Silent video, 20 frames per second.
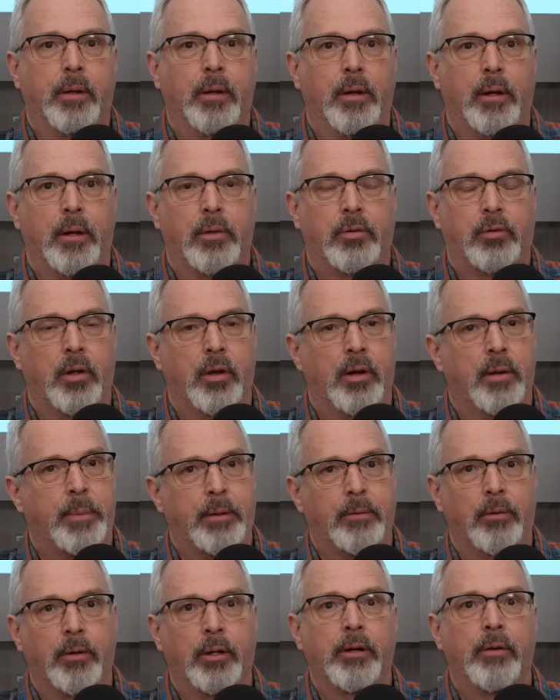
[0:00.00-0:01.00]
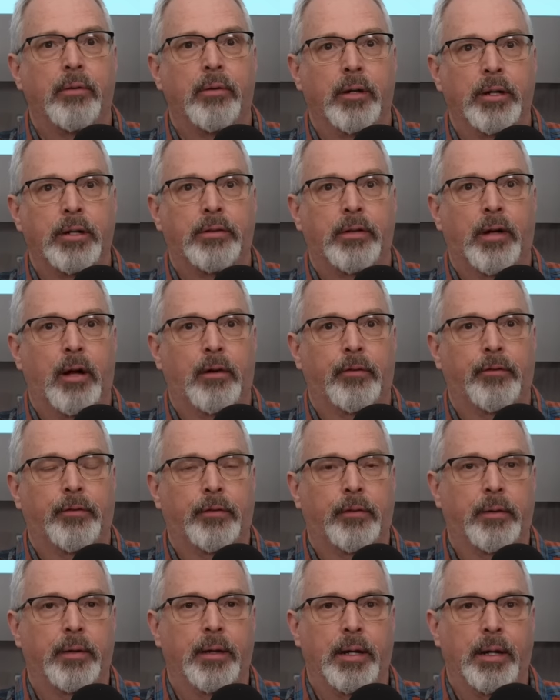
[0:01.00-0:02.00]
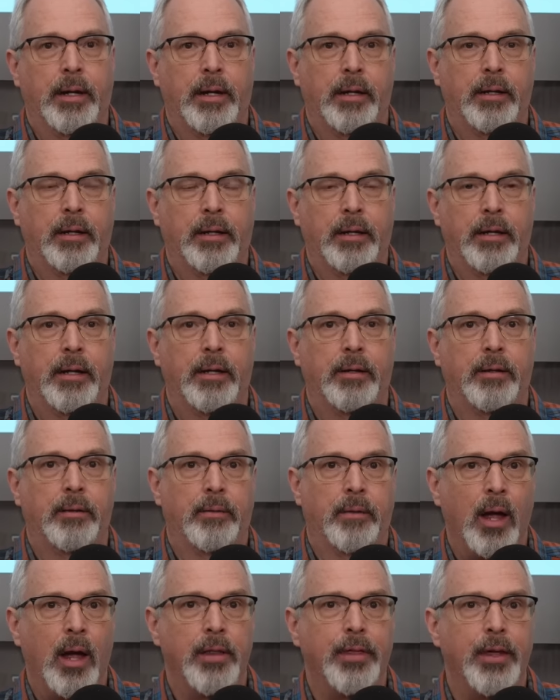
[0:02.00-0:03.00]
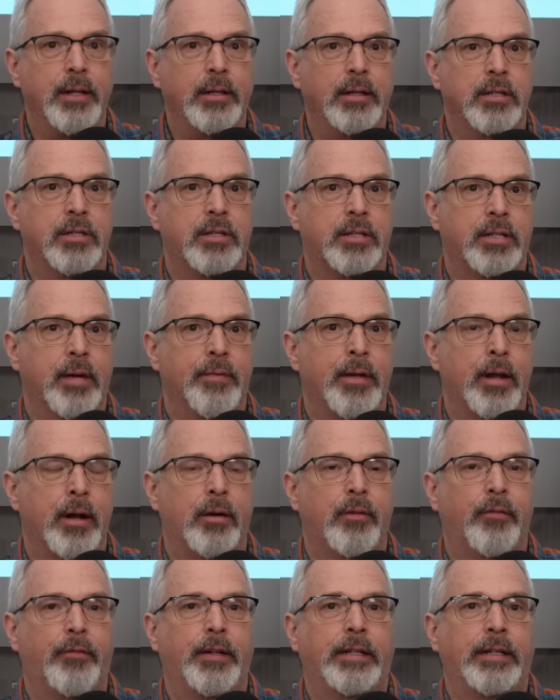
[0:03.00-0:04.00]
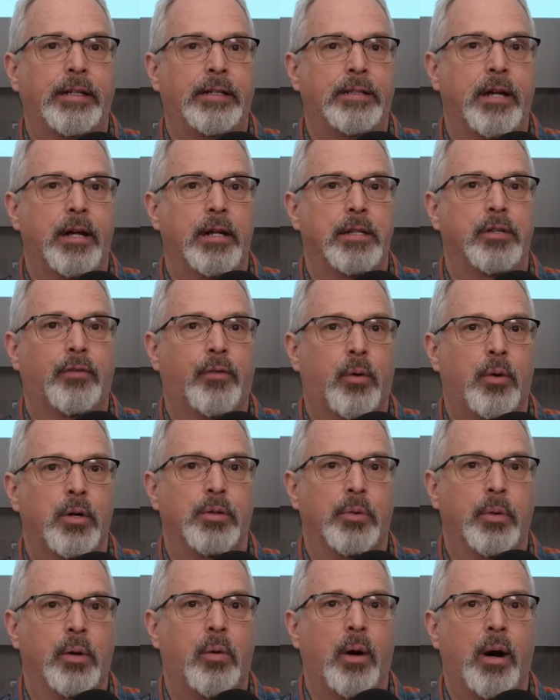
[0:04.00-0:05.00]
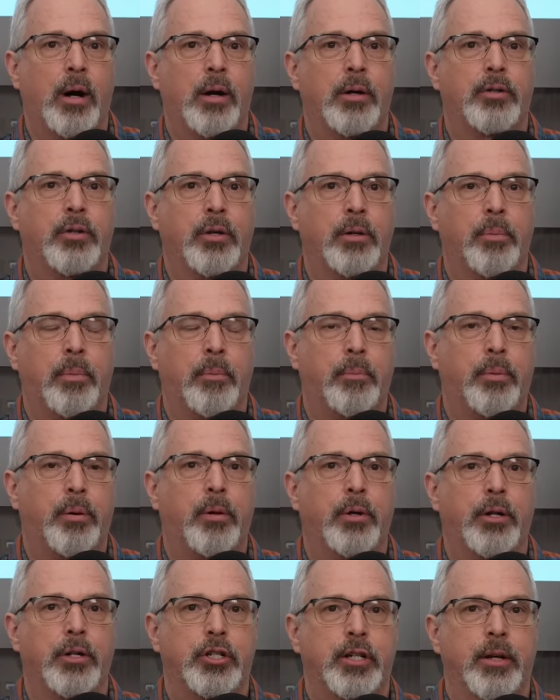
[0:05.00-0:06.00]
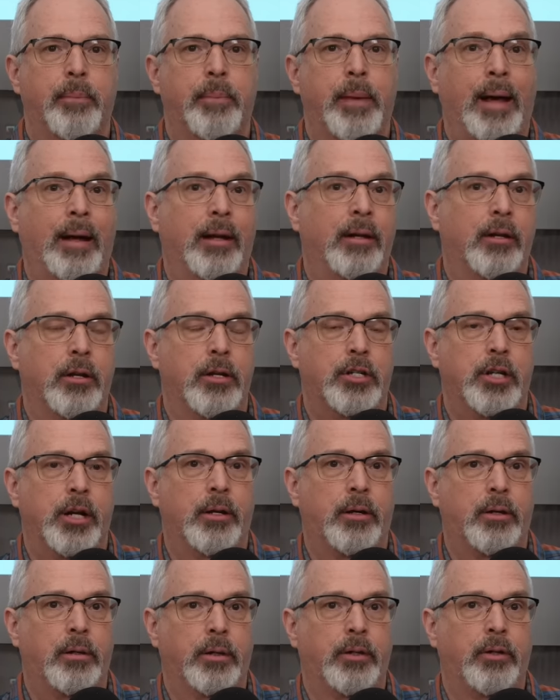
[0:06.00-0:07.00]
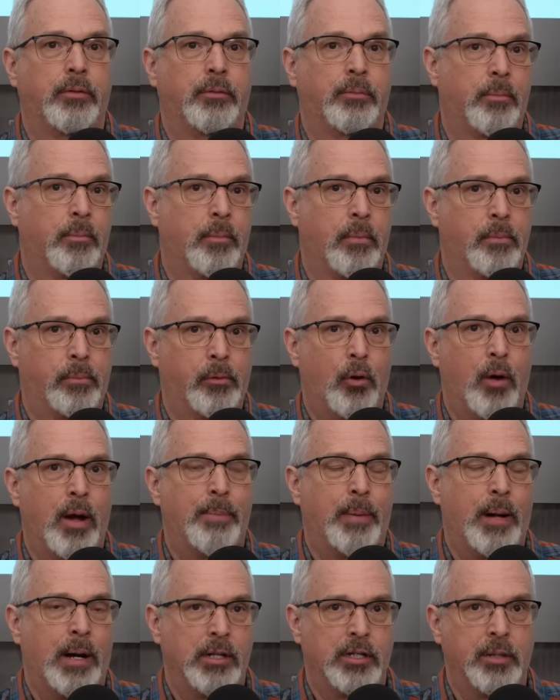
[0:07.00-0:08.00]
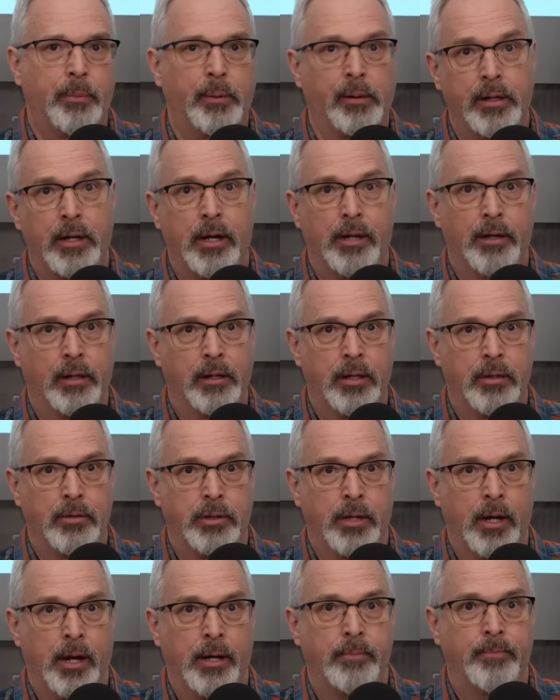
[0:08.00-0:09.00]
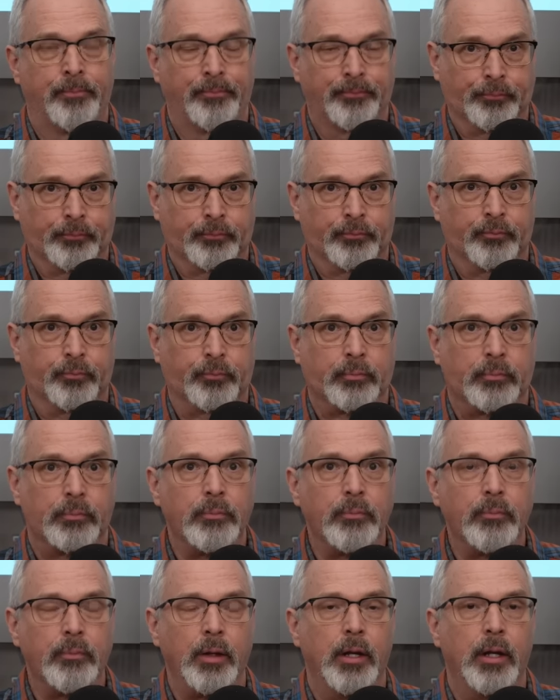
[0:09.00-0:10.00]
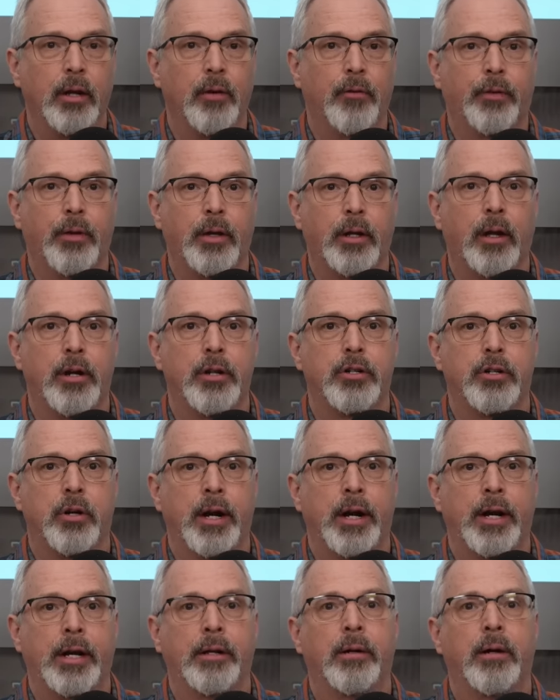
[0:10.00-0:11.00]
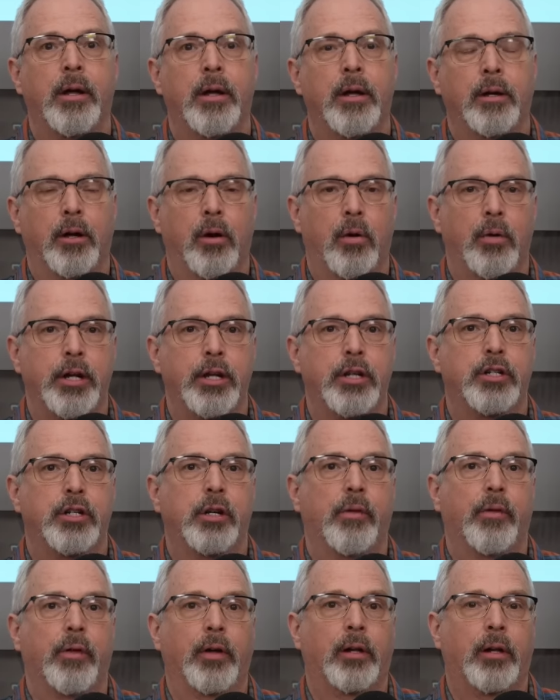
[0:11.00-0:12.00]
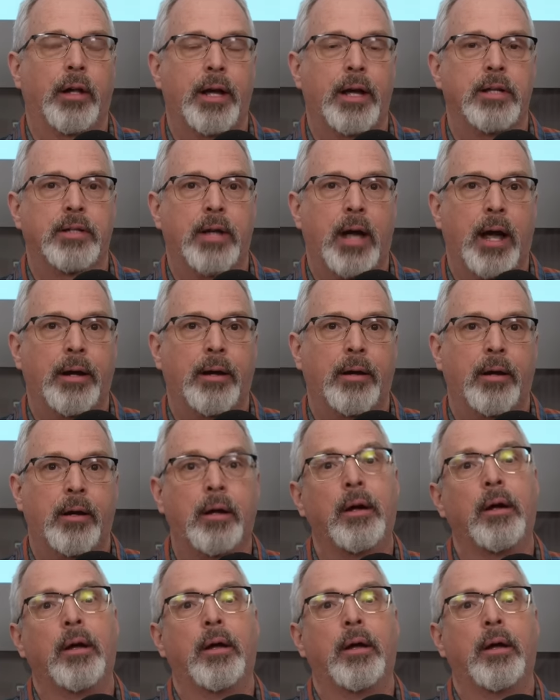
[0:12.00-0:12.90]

is going to be really, really tough. And again, I think this 750 tons force required to pull the ship back into the channel is quite possibly on the low side. If the undrained cohesion of the clay is higher,